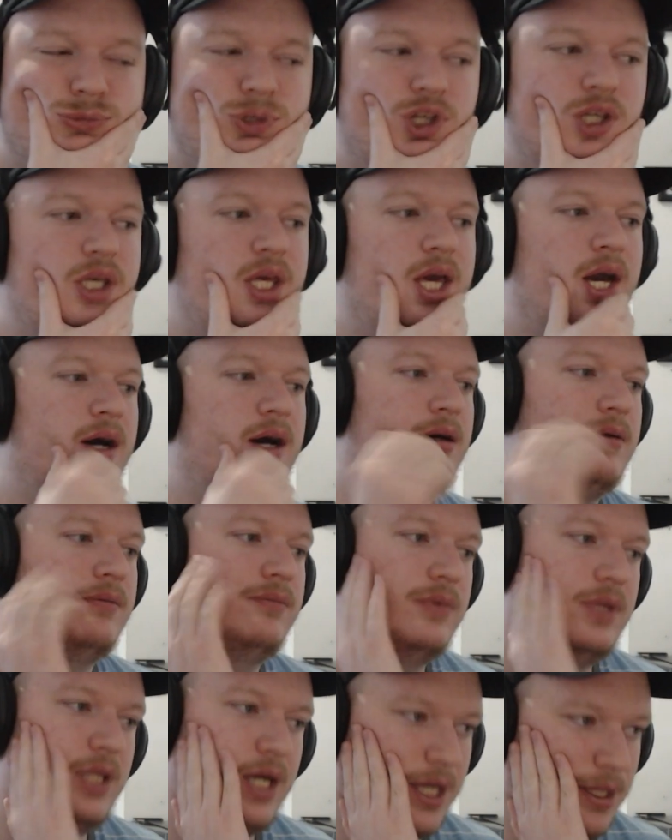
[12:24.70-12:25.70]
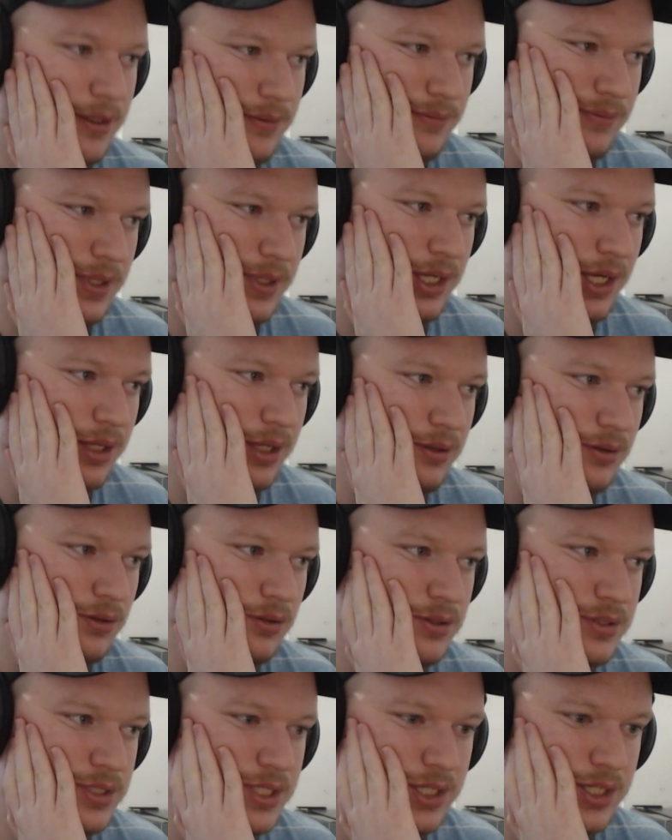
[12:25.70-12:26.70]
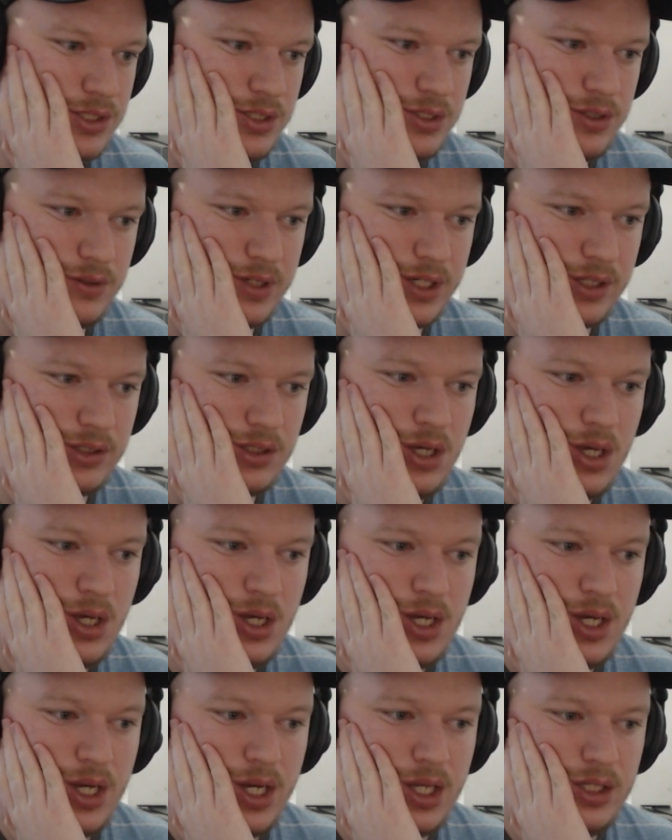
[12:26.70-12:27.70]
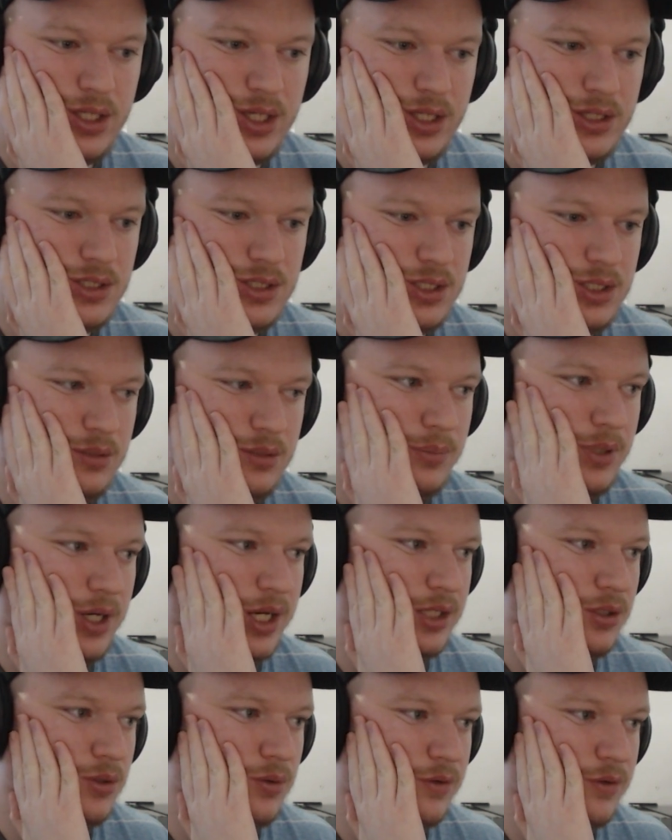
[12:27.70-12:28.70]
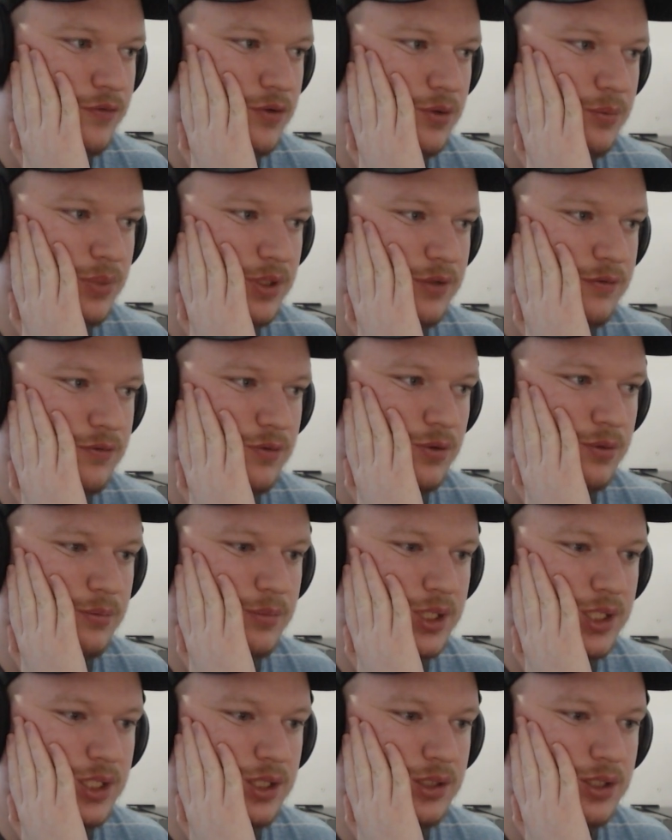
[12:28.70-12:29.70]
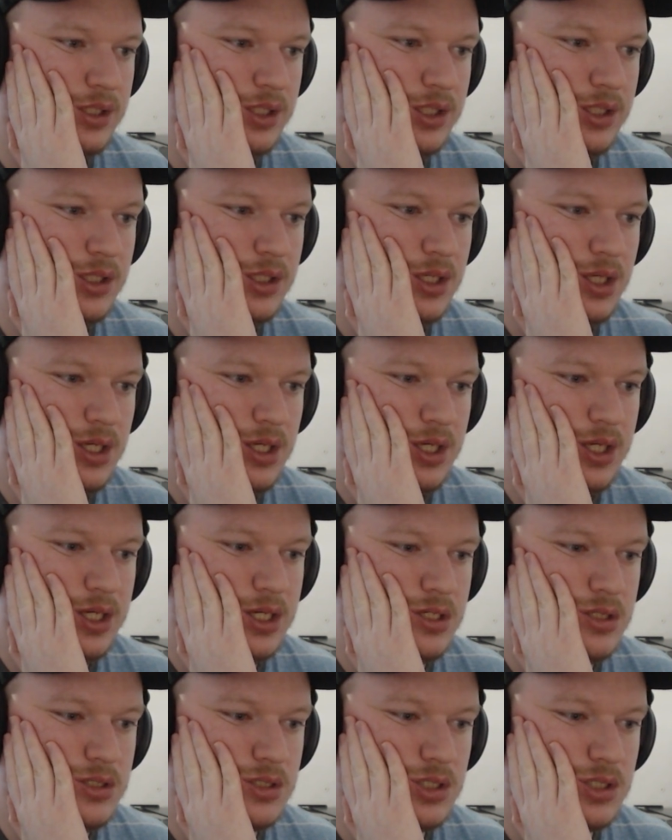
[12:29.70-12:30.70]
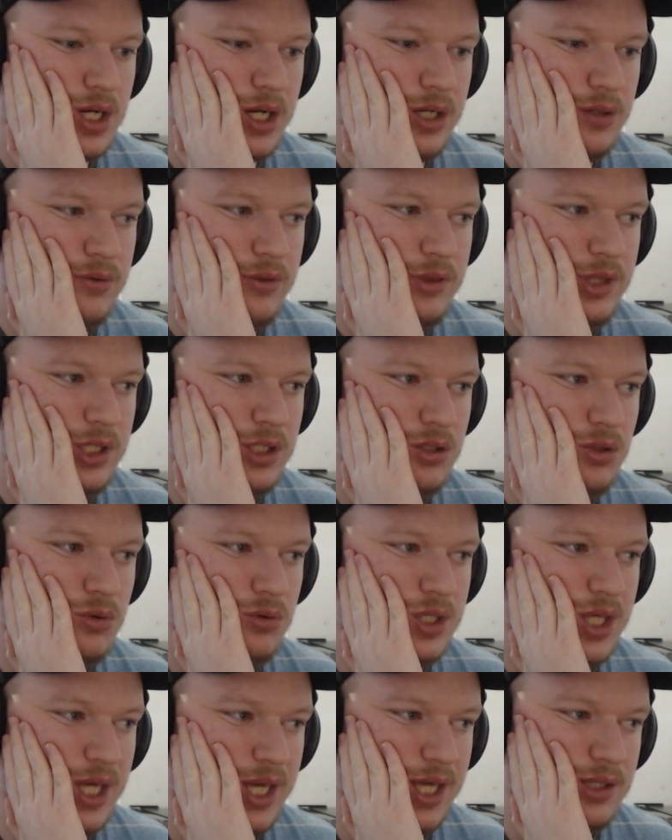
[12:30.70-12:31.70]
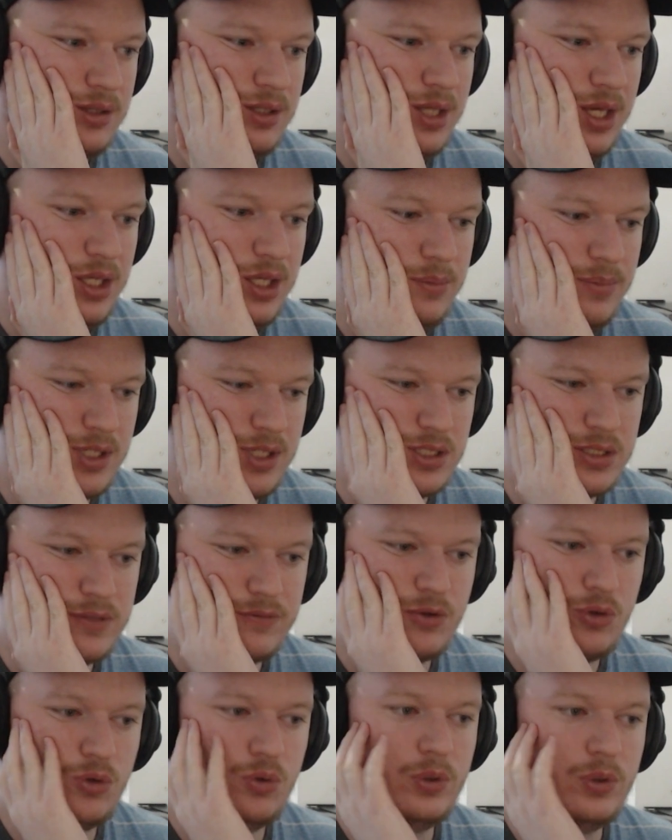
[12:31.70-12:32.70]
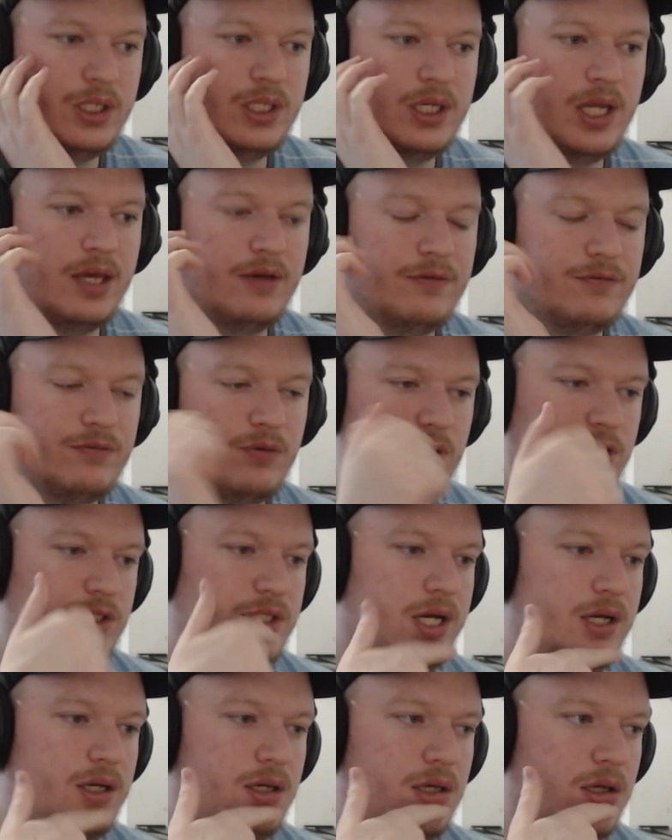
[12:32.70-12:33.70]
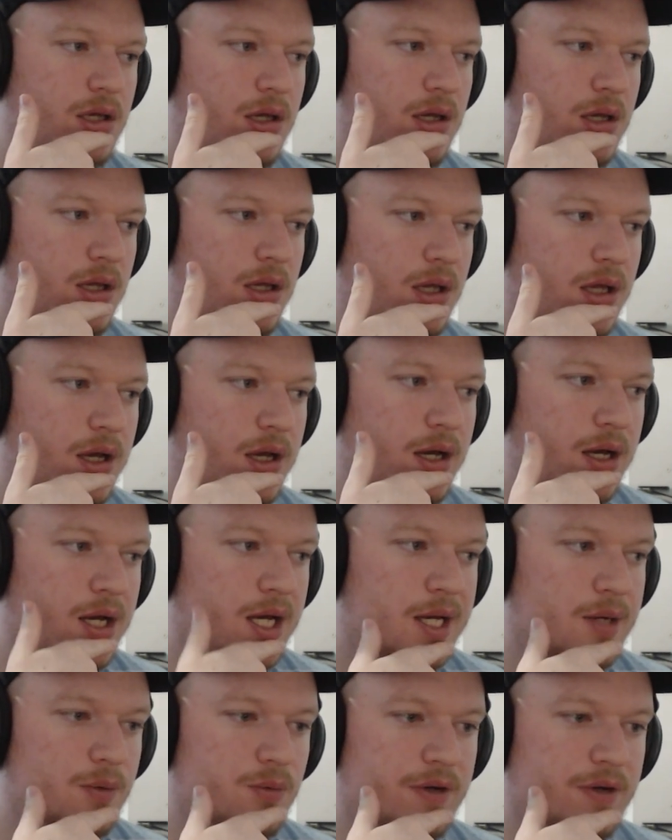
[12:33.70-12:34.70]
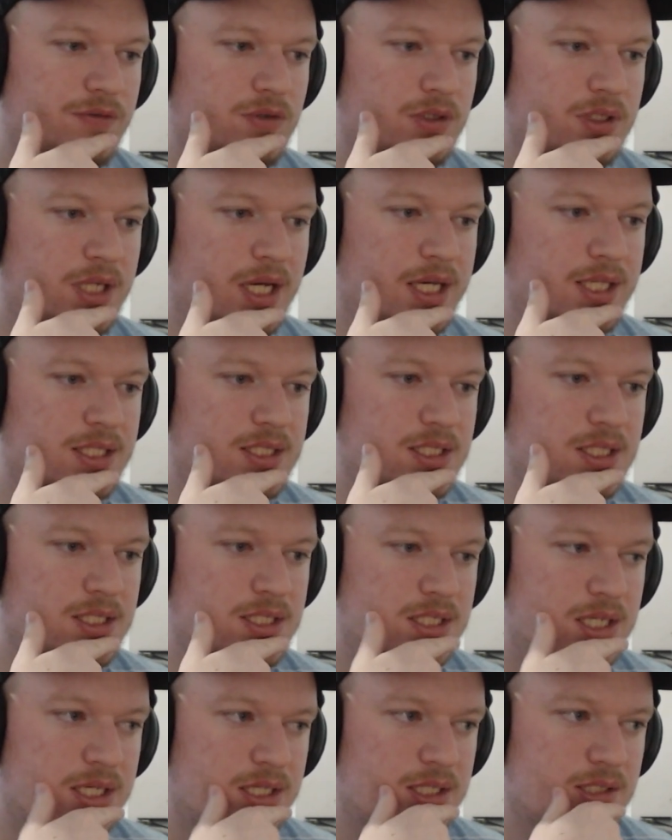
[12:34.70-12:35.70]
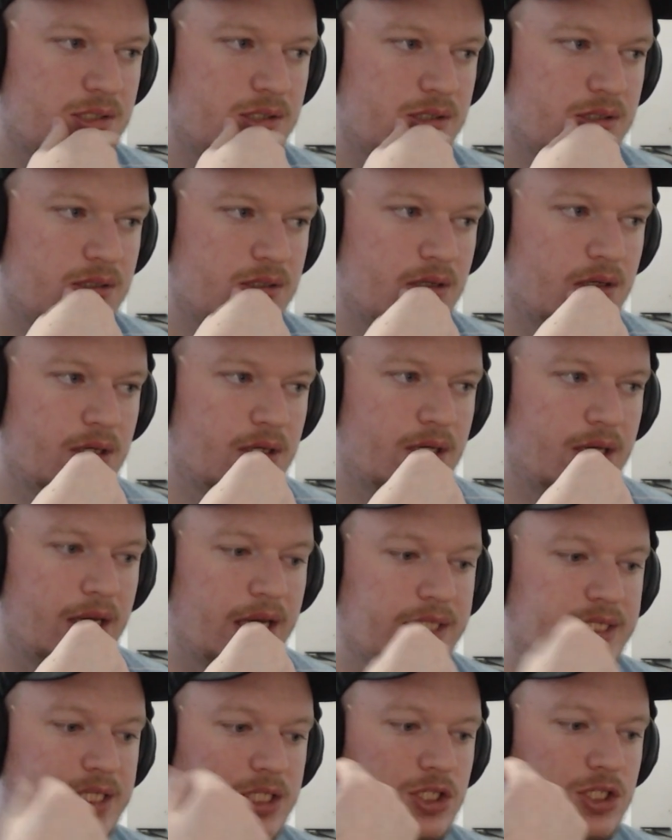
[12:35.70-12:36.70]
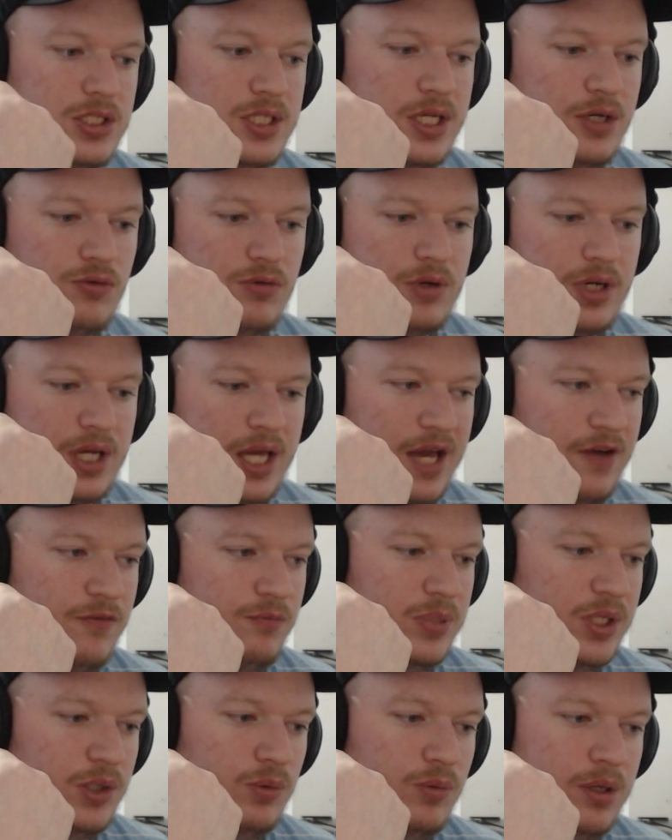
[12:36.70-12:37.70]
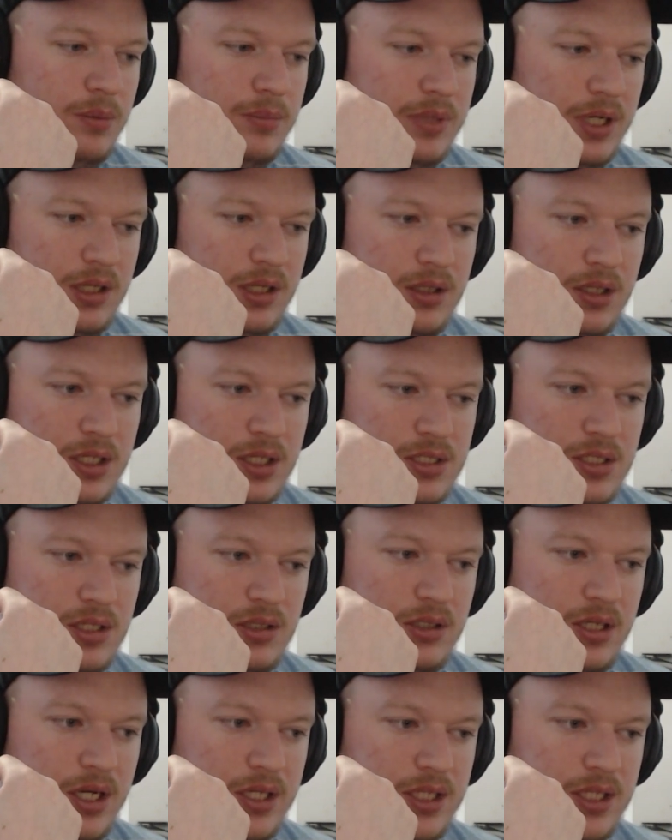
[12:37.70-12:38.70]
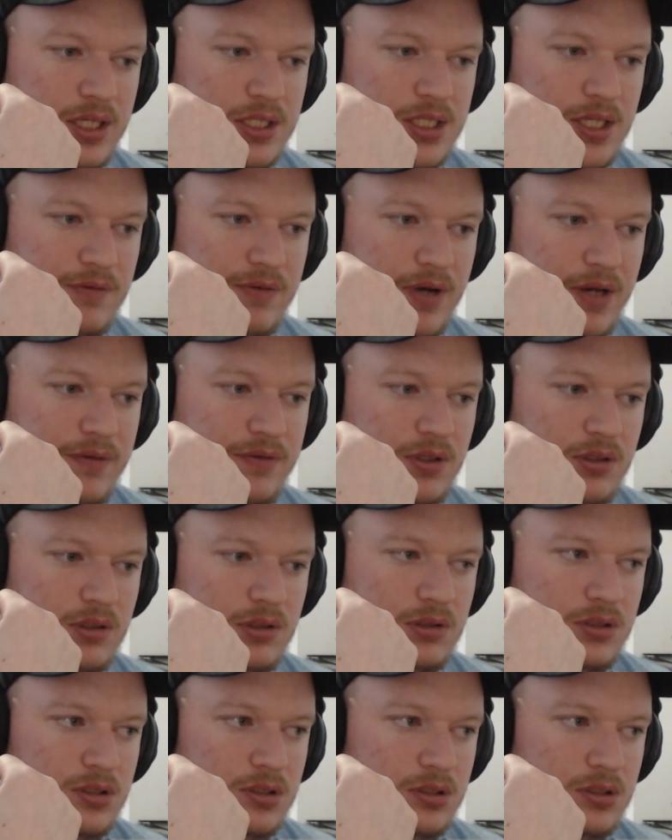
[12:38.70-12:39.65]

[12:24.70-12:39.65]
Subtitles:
Yeah, that looks actually correct. And the idea behind going for b4 immediately is I don't think you can take because of queen a4 check. We're after knight c6. It's actually saying rook fb1, but is there a knight takes e5 here?